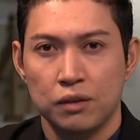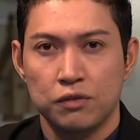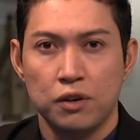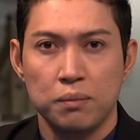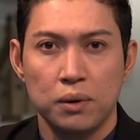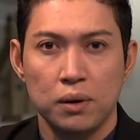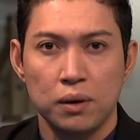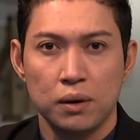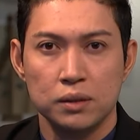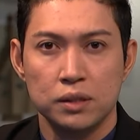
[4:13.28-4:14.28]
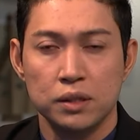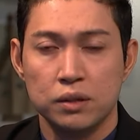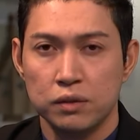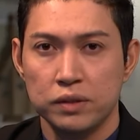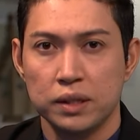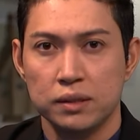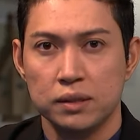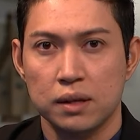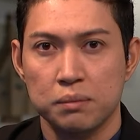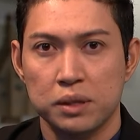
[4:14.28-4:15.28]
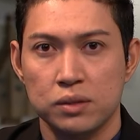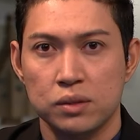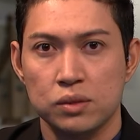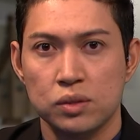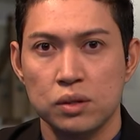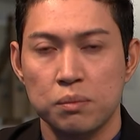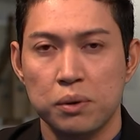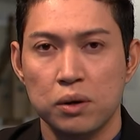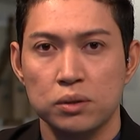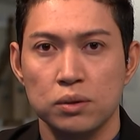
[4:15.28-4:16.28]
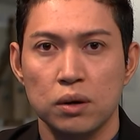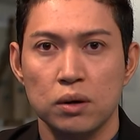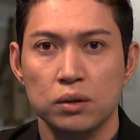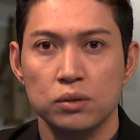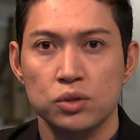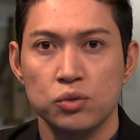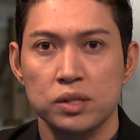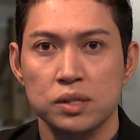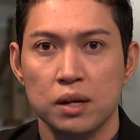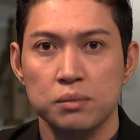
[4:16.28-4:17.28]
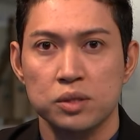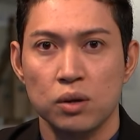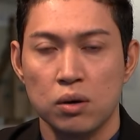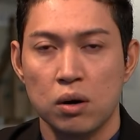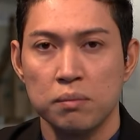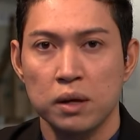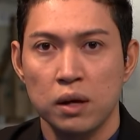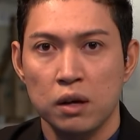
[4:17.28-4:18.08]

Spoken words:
For more on the COVID-19 updates in Singapore, do log on to straitstimes.com.